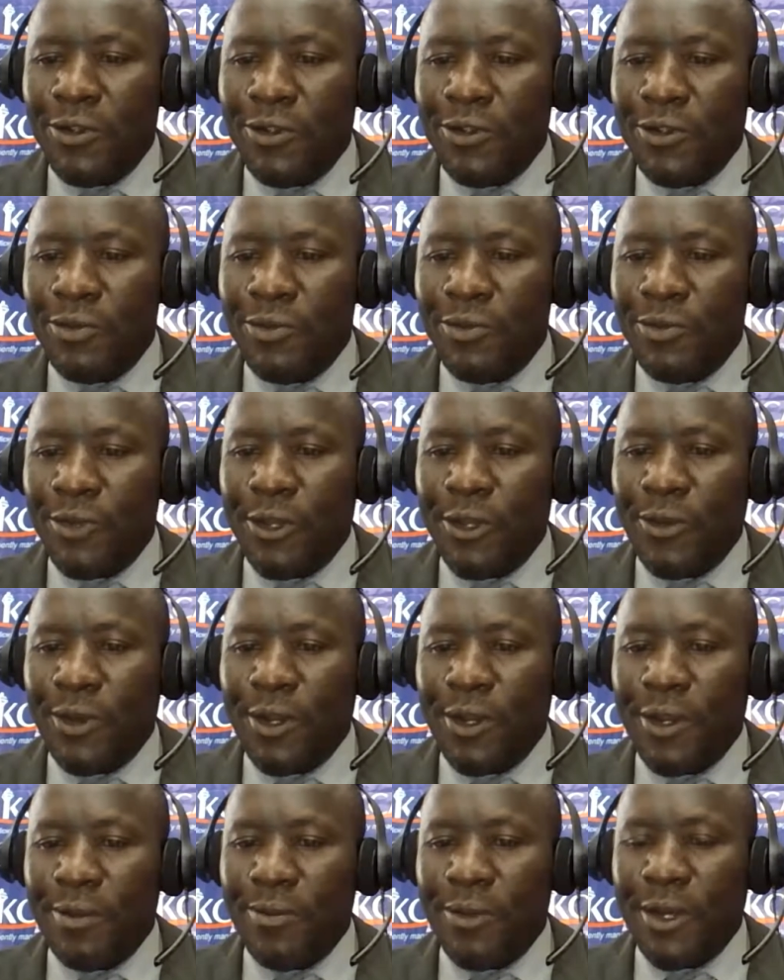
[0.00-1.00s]
to make your
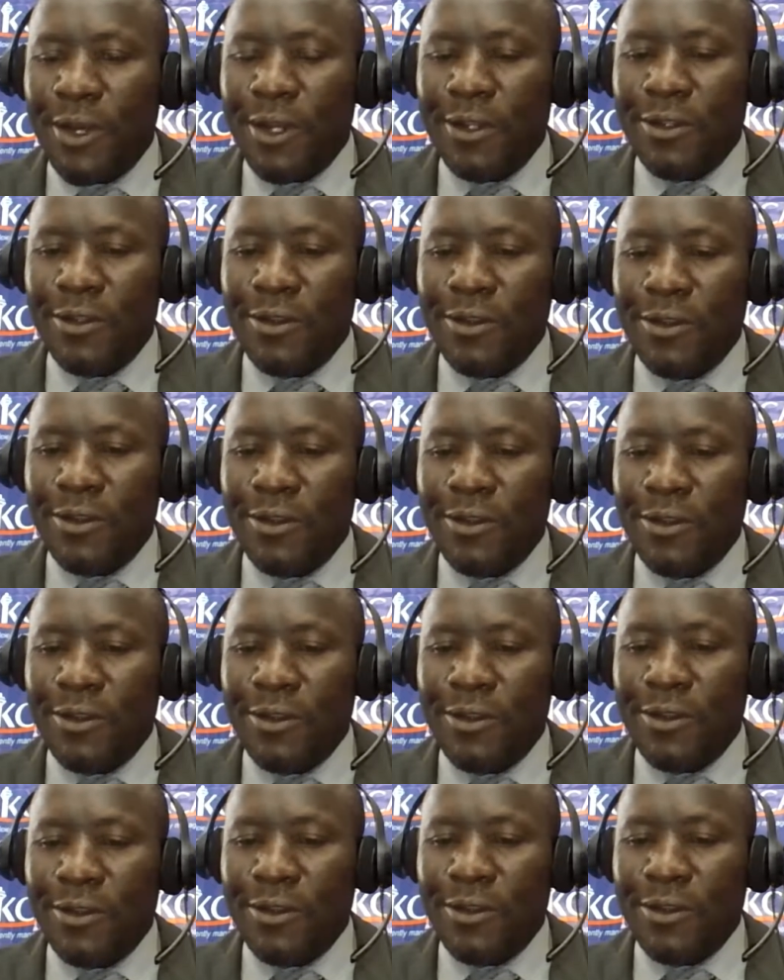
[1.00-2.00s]
remarks or
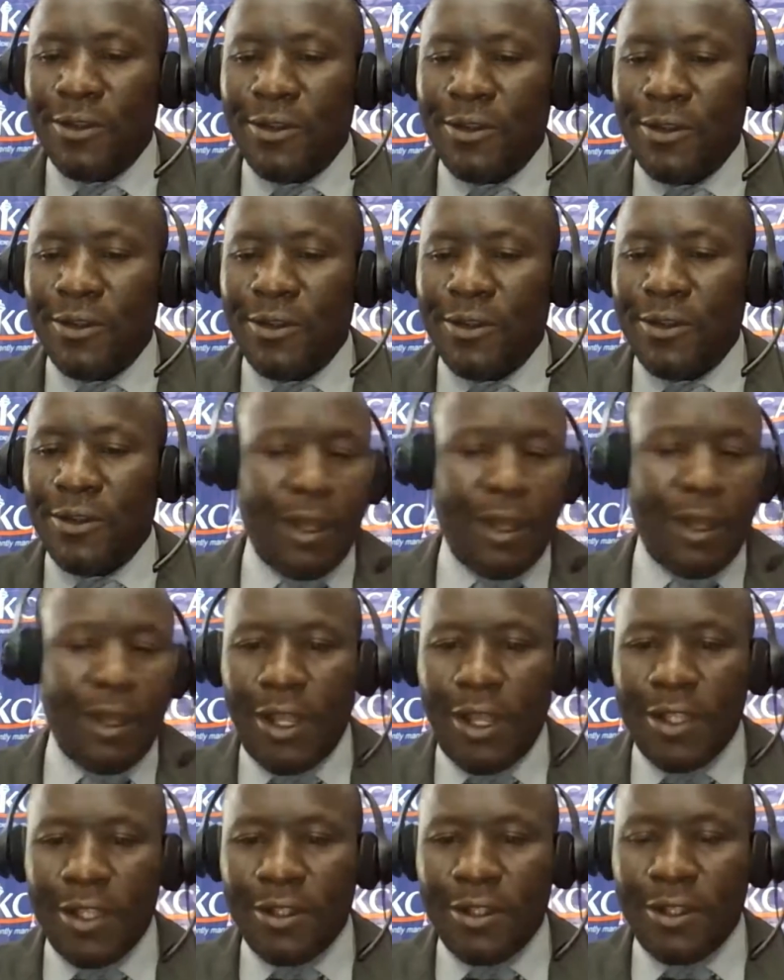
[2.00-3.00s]
further input.
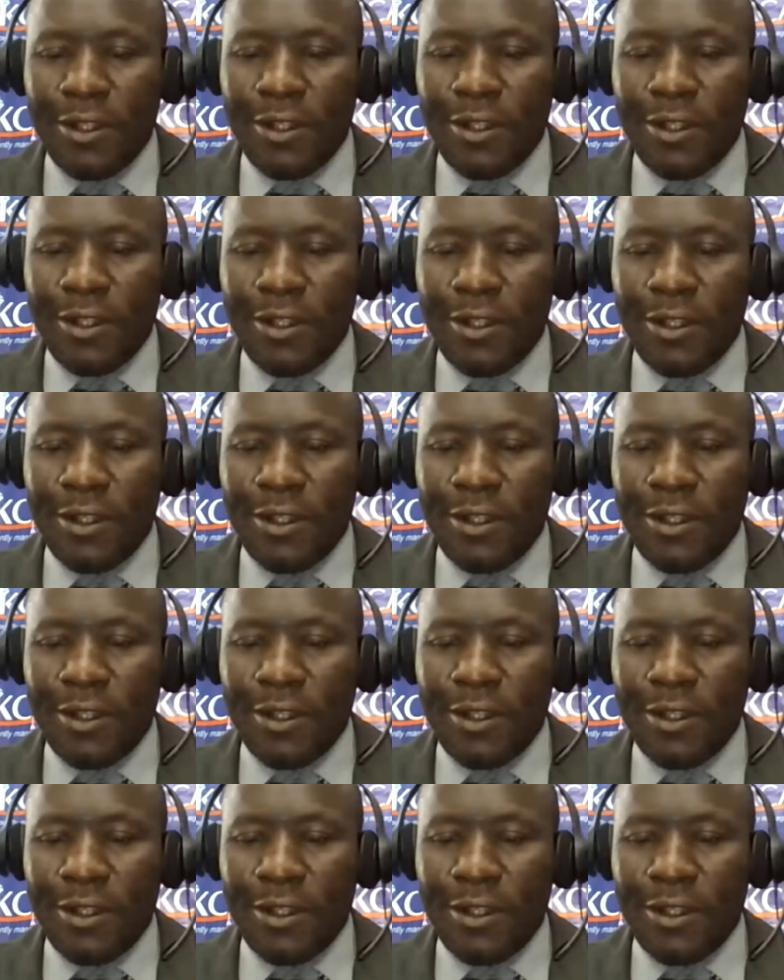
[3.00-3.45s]
I'll ask the